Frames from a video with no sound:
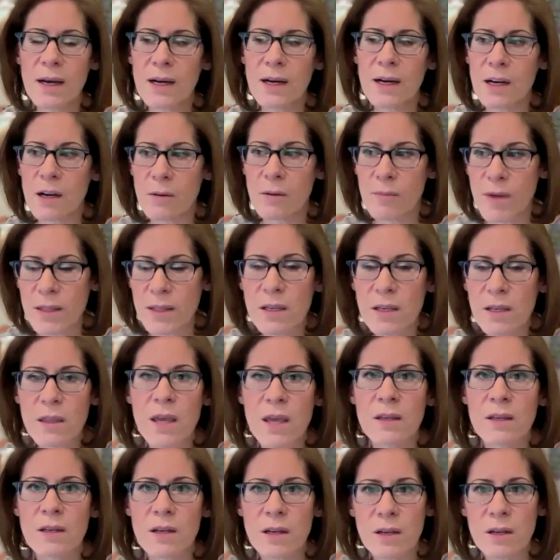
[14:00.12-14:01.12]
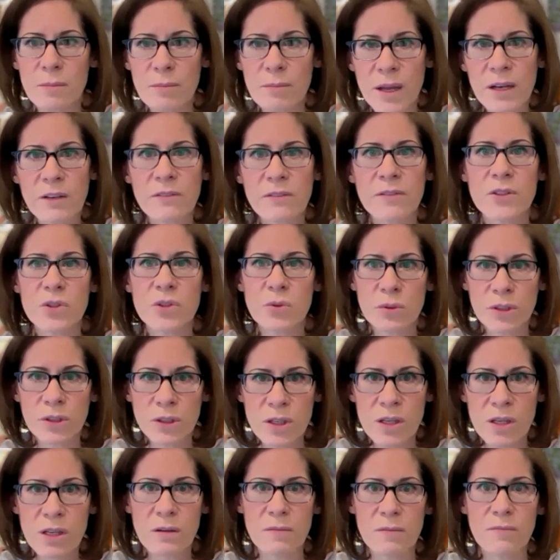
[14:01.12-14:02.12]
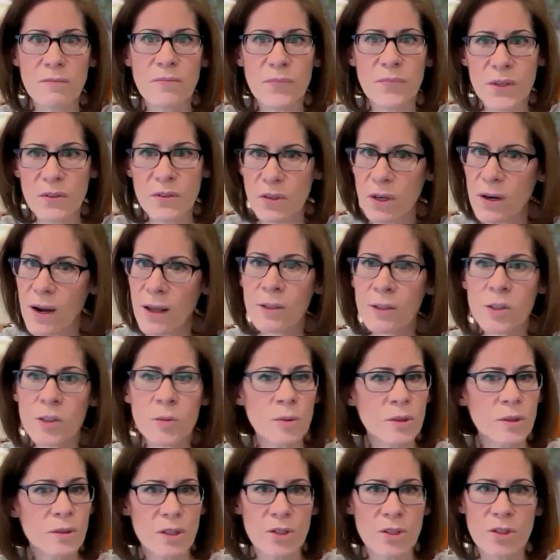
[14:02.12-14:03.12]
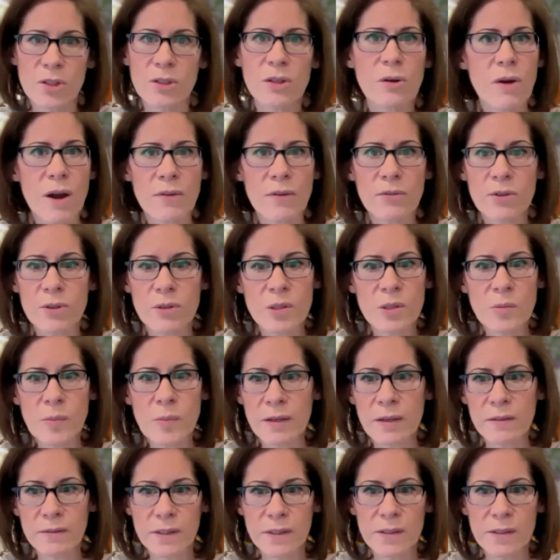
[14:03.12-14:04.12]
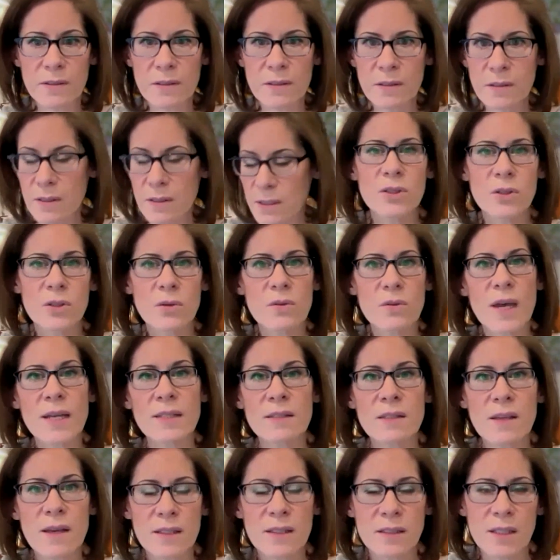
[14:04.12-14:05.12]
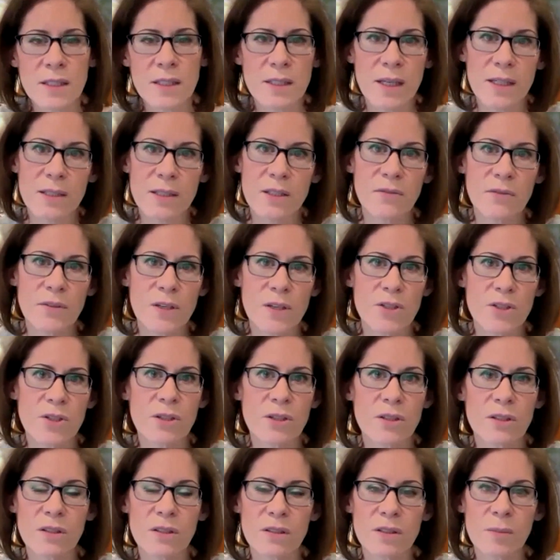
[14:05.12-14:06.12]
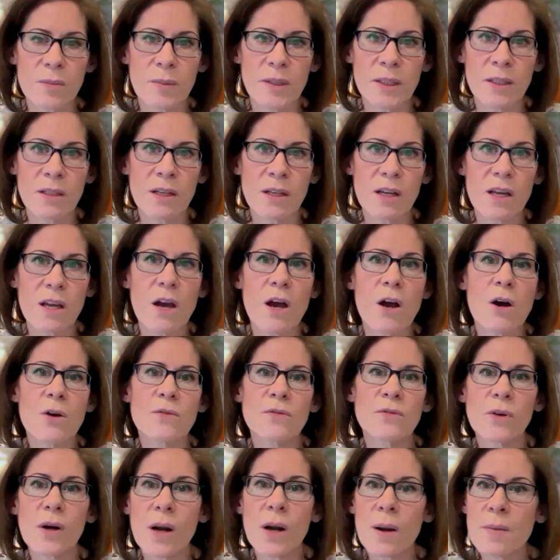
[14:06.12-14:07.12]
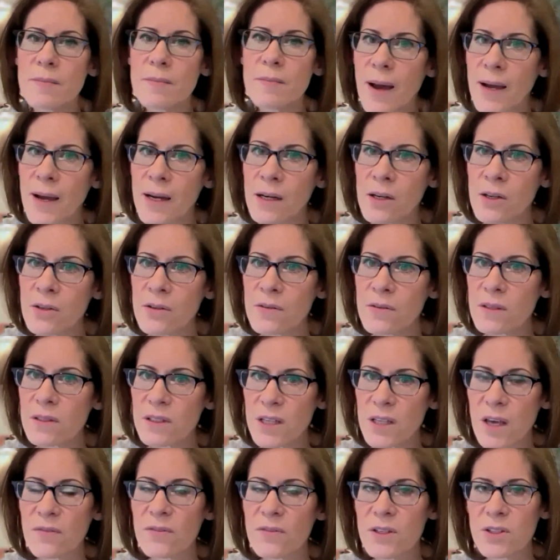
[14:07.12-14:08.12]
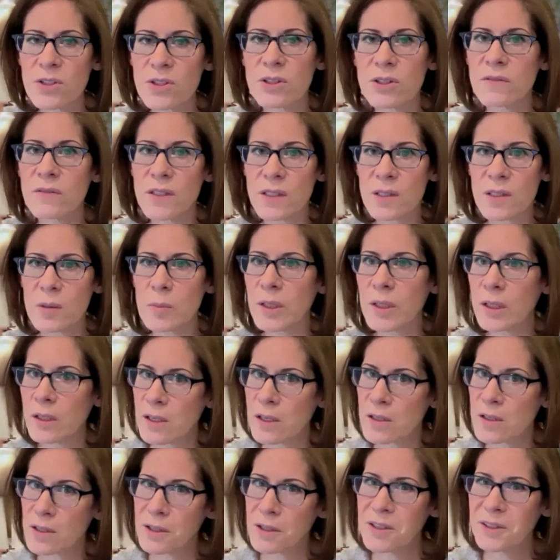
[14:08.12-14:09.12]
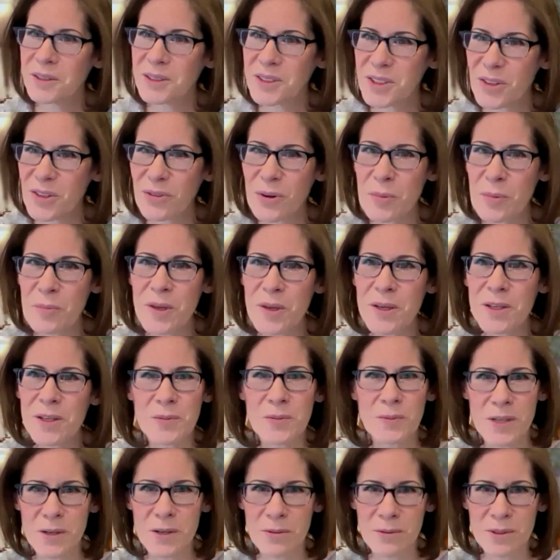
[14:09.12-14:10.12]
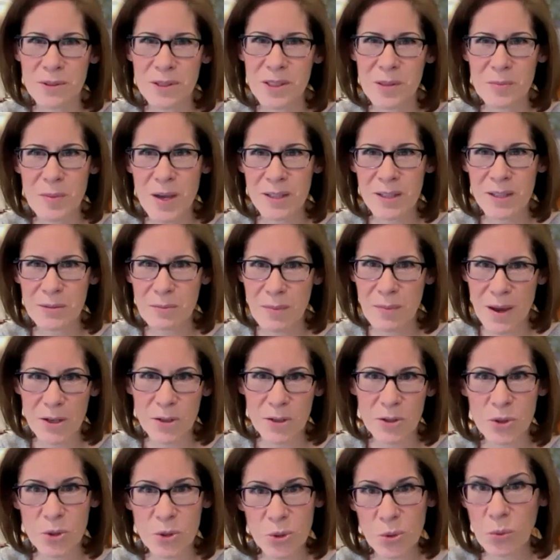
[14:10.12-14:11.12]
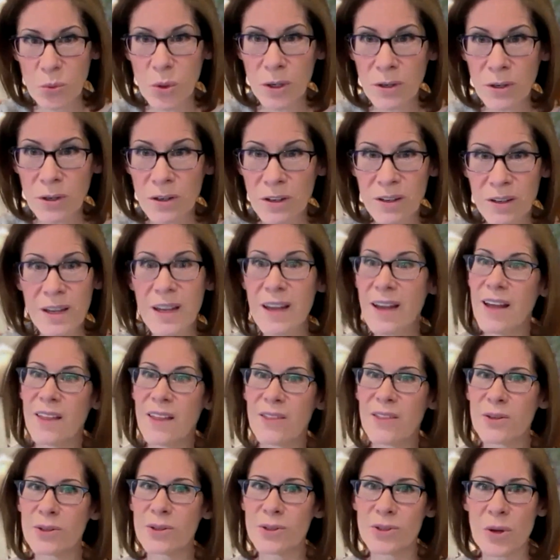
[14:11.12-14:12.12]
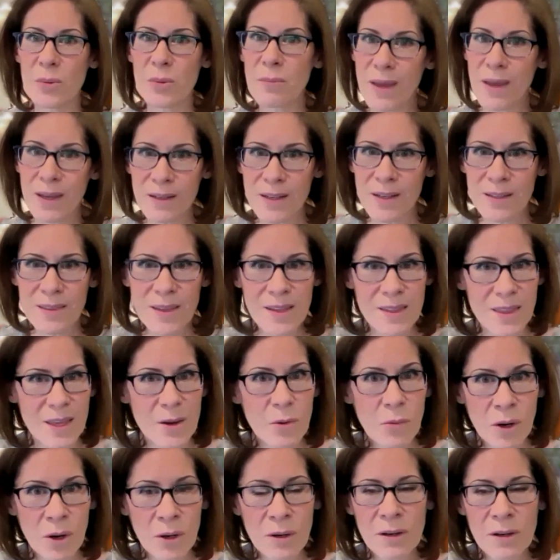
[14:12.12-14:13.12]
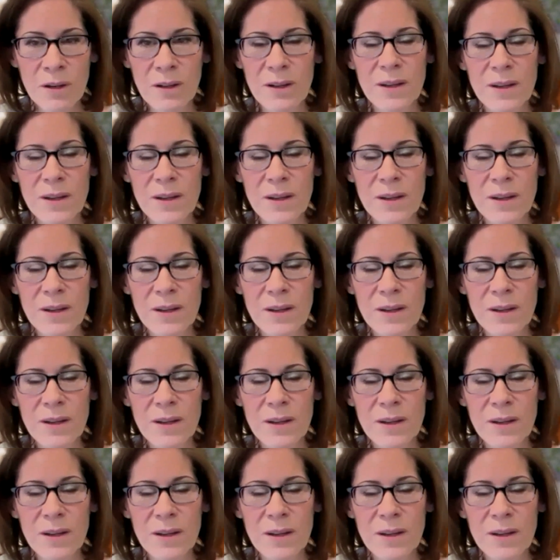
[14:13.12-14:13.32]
I think that benefits really, if they're eligible, they should go after these benefits. So that's the SSI definition of disability. For a minor, the definition of disability is a little different because we don't expect minors to work. There's no mandate that they work.